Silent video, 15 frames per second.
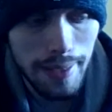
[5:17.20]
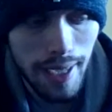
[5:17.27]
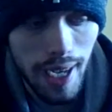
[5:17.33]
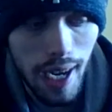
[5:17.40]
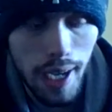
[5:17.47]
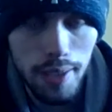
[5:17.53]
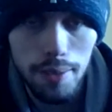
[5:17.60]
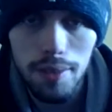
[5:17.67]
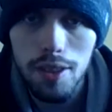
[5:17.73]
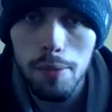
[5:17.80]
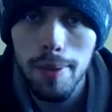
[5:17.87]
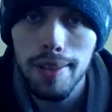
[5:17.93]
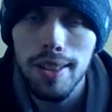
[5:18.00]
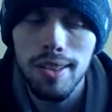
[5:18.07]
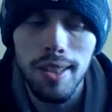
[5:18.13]
I don't know
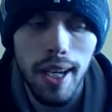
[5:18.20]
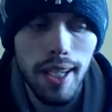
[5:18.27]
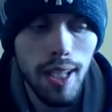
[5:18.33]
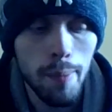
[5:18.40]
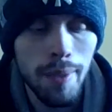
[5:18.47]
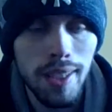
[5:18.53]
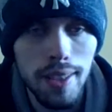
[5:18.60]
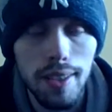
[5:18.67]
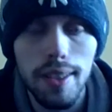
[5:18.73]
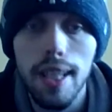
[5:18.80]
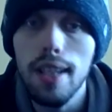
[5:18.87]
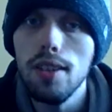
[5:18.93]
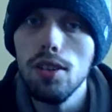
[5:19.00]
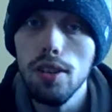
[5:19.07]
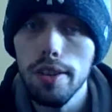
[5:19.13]
about the Titans. I mean,
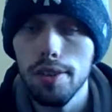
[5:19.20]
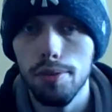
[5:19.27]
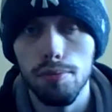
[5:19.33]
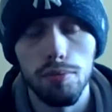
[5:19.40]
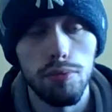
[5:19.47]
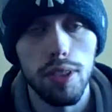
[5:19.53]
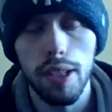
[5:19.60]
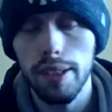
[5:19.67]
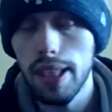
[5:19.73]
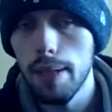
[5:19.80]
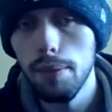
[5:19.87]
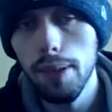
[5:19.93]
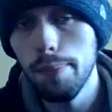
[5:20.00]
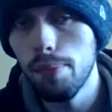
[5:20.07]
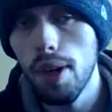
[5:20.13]
they
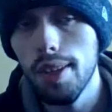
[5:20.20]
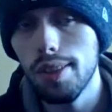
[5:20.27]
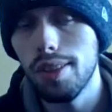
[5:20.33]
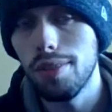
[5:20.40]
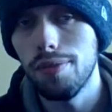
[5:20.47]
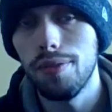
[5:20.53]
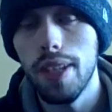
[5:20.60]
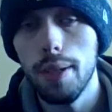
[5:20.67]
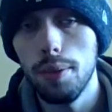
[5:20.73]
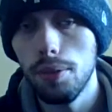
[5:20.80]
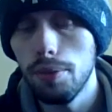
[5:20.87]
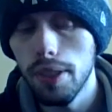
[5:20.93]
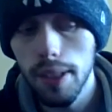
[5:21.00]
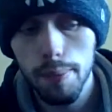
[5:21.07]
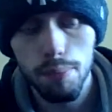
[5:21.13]
were impressive. They were
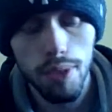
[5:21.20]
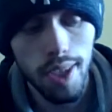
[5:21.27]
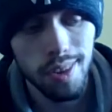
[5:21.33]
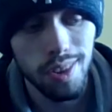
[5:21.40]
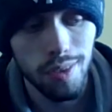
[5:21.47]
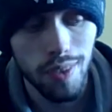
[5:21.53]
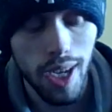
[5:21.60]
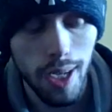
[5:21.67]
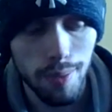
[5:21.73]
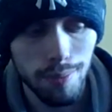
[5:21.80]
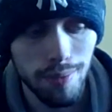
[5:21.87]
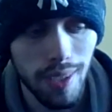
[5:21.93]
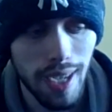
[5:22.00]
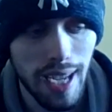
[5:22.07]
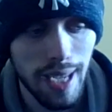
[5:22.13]
really impressive. I
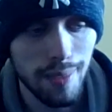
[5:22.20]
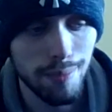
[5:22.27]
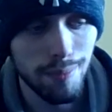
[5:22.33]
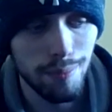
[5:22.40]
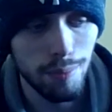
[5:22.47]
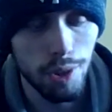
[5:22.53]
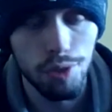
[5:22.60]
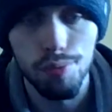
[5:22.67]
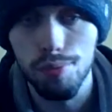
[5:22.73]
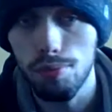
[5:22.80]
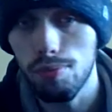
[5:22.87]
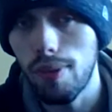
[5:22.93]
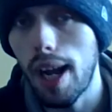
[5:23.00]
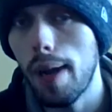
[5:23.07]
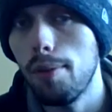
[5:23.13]
was
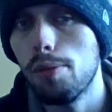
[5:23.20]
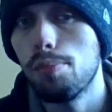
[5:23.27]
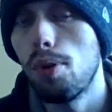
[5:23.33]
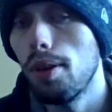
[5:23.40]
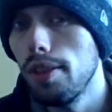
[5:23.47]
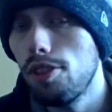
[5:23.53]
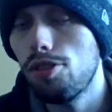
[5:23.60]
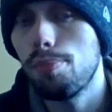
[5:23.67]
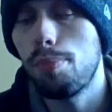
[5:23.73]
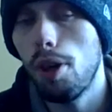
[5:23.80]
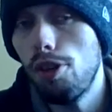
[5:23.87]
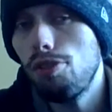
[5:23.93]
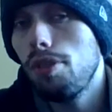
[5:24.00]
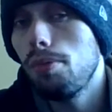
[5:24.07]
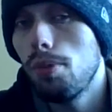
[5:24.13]

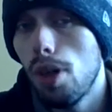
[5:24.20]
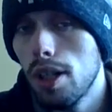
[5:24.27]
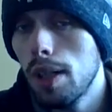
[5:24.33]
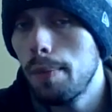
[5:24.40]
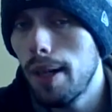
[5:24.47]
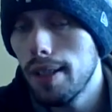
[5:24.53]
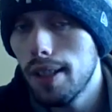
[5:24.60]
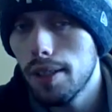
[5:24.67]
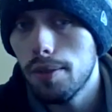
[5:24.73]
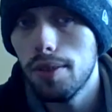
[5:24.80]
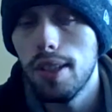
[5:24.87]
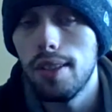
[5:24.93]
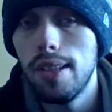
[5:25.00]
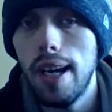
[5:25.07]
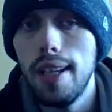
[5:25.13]
partially wrong about
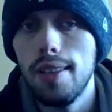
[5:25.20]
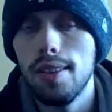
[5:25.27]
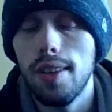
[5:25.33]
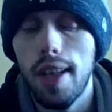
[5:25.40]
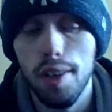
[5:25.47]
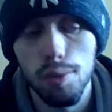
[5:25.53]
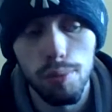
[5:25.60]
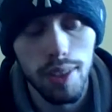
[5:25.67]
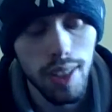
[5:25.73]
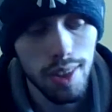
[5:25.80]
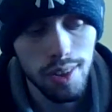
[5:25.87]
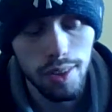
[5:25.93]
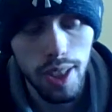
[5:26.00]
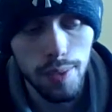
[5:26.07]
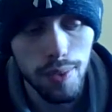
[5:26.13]
the Titans last week
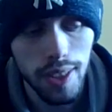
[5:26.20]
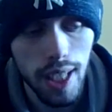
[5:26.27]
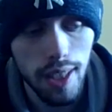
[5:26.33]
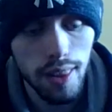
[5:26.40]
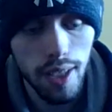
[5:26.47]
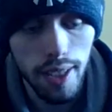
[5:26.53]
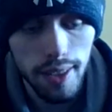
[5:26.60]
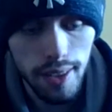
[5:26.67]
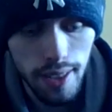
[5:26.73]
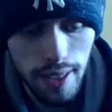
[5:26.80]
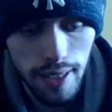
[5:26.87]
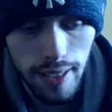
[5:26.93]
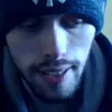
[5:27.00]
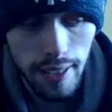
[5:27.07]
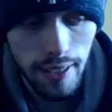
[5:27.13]
against Cleveland. I thought
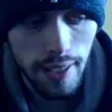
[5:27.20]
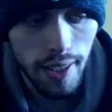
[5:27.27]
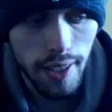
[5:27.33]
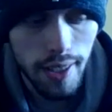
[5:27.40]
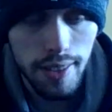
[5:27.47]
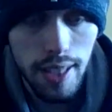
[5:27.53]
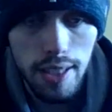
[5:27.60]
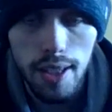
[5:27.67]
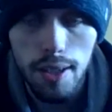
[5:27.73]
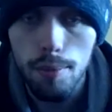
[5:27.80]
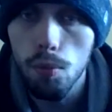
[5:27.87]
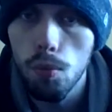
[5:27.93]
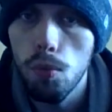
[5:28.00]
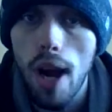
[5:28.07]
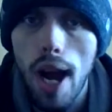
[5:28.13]
they did
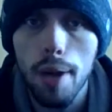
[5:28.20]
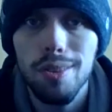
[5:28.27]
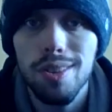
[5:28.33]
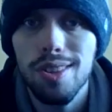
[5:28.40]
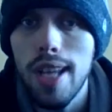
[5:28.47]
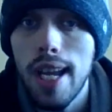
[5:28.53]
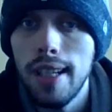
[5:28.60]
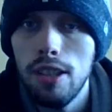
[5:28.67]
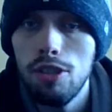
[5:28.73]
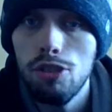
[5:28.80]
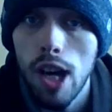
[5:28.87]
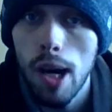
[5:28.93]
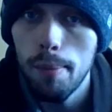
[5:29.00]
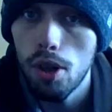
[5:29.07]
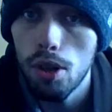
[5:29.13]
an outstanding
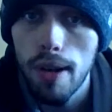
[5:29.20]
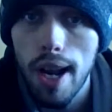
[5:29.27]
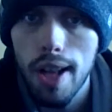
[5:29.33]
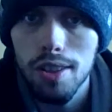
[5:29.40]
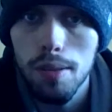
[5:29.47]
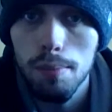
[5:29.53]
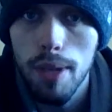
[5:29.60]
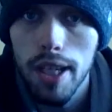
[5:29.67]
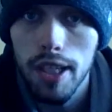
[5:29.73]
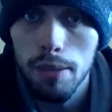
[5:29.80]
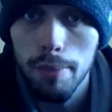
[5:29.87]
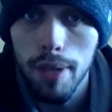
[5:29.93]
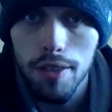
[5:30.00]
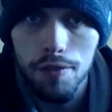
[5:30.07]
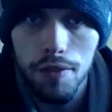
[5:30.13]
job harassing Baker
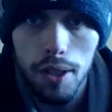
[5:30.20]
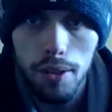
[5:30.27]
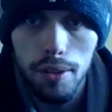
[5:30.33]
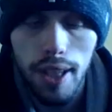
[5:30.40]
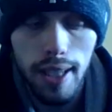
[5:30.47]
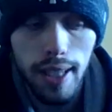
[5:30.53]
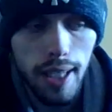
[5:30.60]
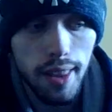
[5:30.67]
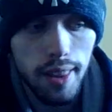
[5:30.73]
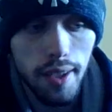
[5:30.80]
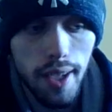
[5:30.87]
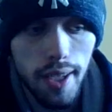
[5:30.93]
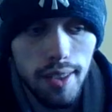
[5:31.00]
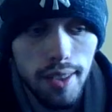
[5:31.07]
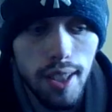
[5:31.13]
Mayfield, and I
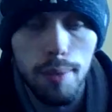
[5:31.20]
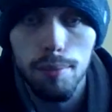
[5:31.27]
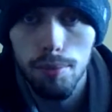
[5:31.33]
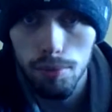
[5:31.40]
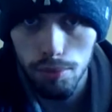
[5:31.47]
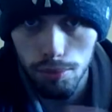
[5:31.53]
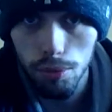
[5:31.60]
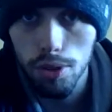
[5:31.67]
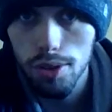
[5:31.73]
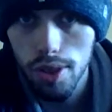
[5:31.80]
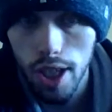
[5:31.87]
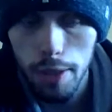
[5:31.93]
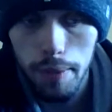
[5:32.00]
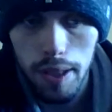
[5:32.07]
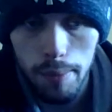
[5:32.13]
thought, and we'll
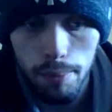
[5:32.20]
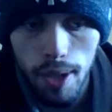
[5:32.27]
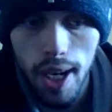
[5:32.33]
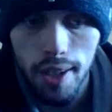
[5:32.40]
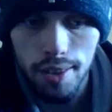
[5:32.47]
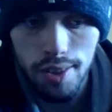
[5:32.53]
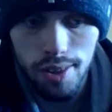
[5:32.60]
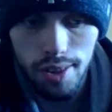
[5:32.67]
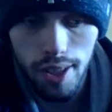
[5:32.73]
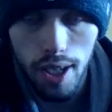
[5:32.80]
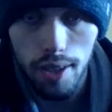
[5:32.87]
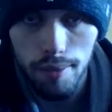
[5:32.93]
talk about the Browns,